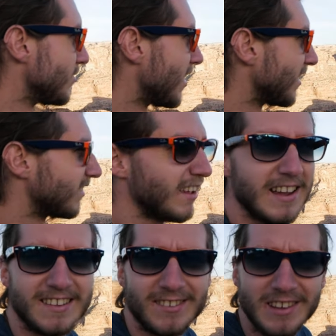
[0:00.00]
United
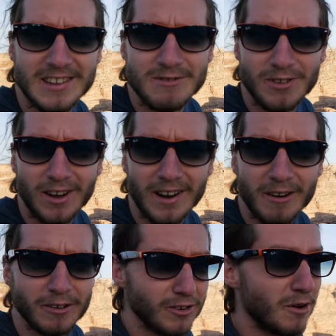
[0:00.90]
States like Utah,
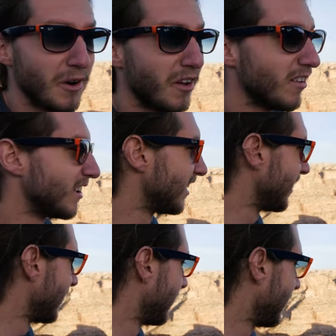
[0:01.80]
Arizona,
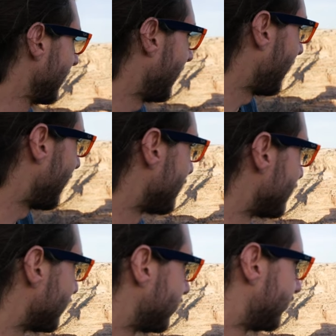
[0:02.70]

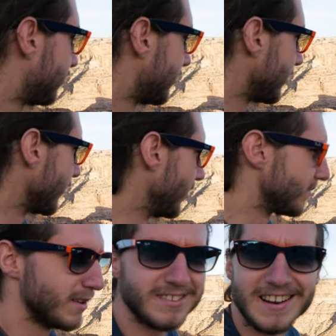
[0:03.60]
um, you're
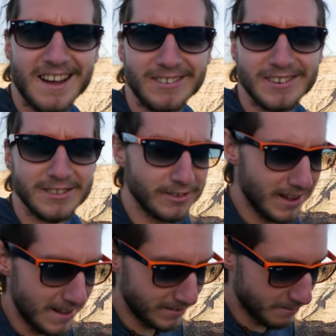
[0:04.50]
really missing out because the
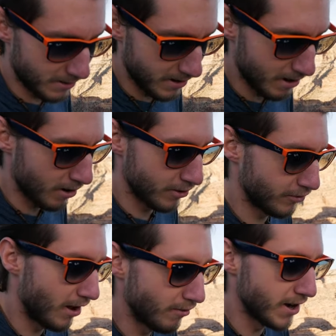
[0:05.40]
landscapes out here are
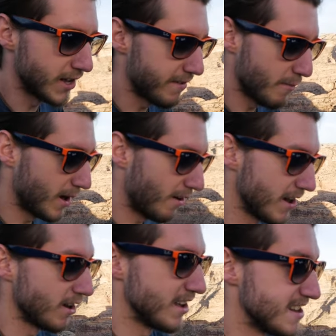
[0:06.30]
just unreal. I haven't been out
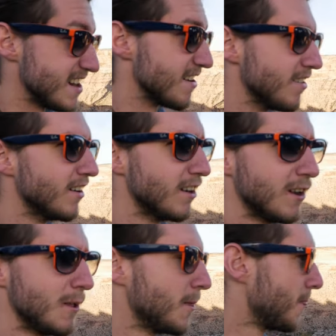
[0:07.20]
here in a year
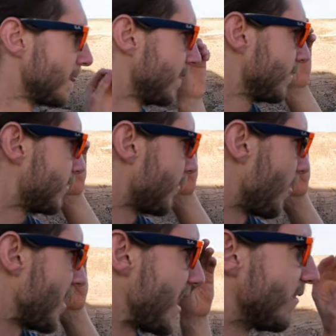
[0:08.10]

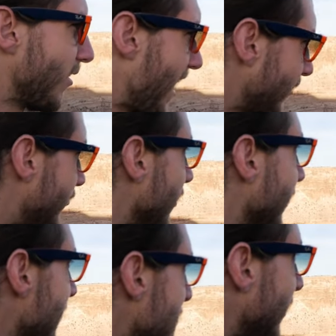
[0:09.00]
so the end of last year, I
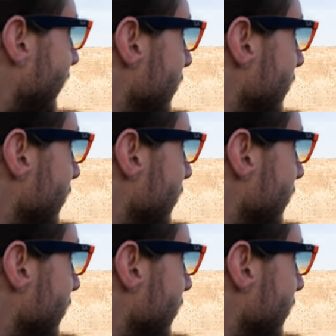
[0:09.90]
came out